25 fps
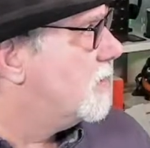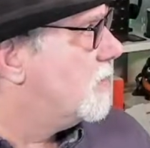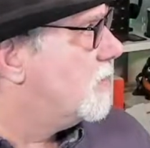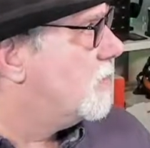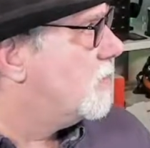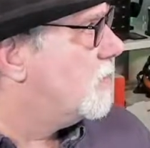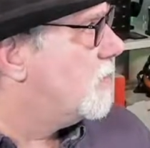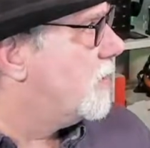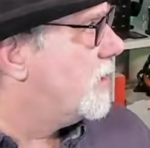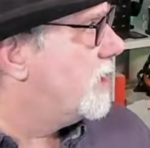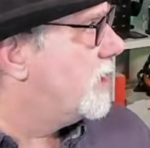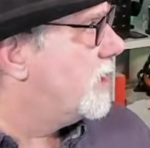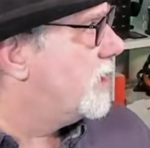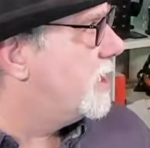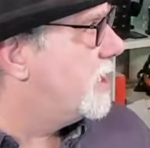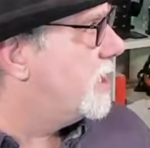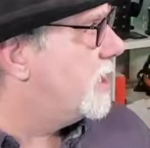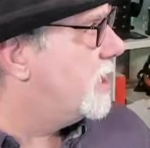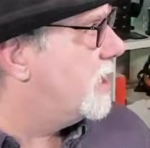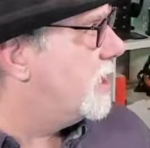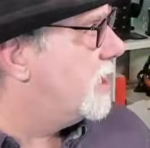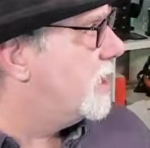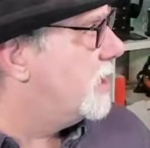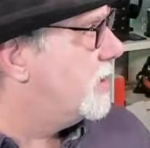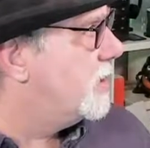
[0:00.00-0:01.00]
where.
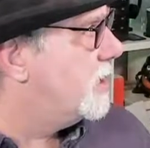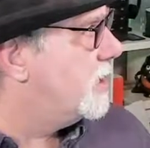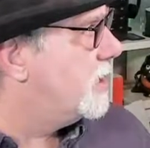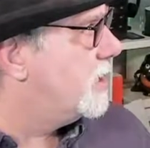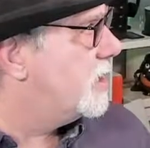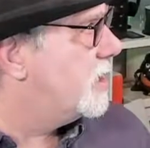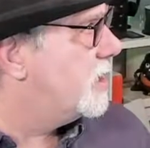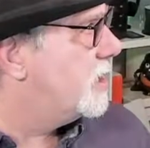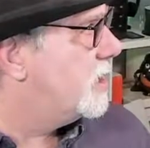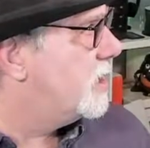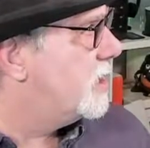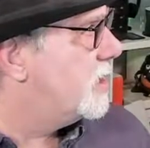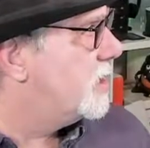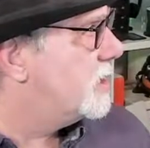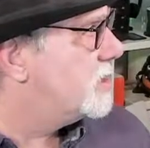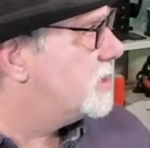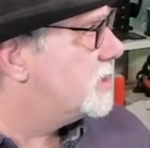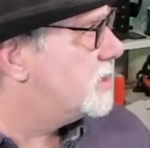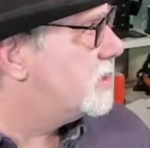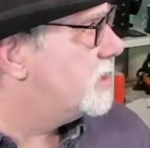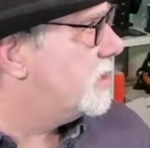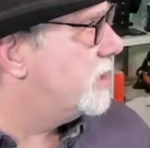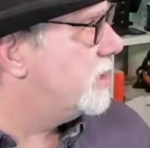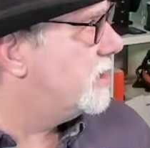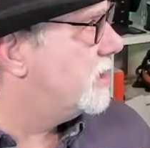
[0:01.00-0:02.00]

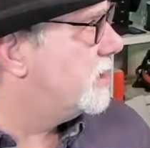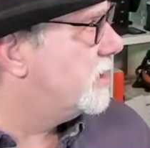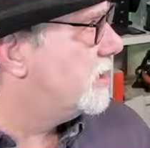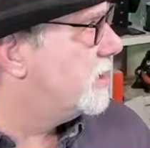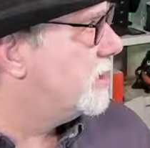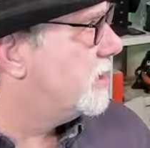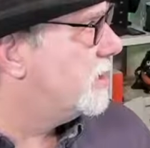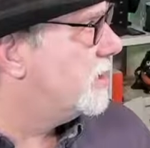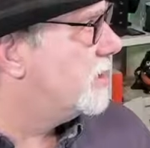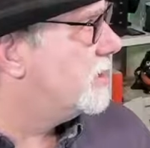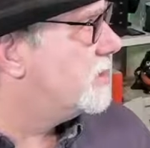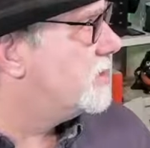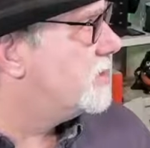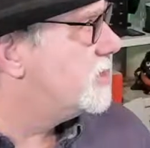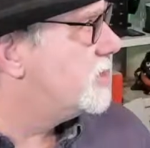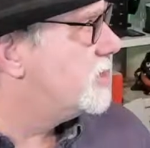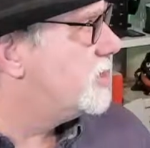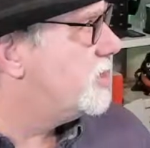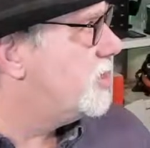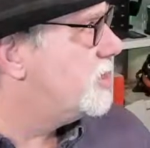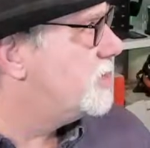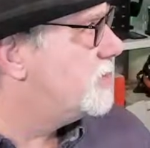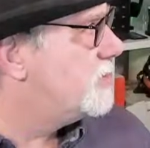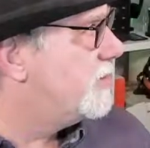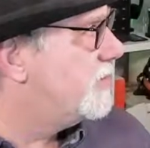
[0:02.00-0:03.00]
Let's see.
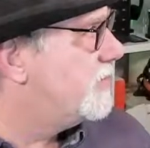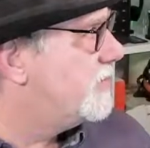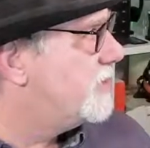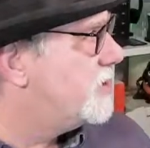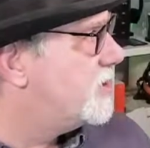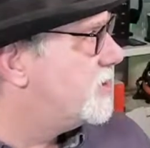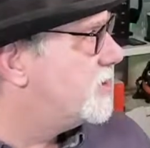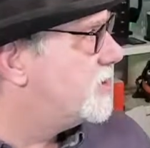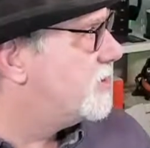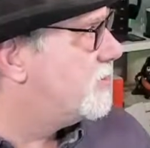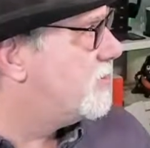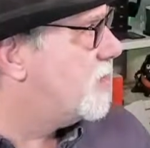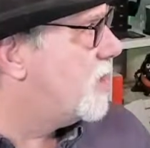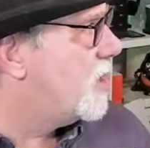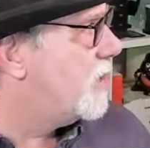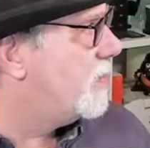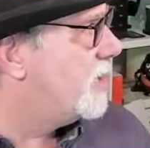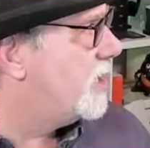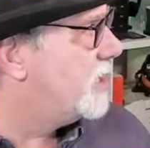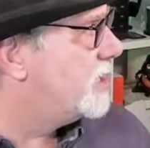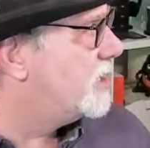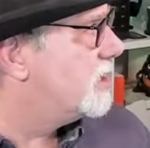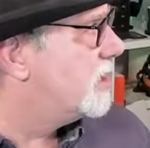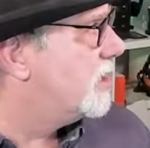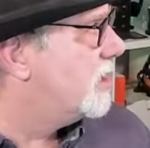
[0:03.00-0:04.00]
Excuse me for just a moment.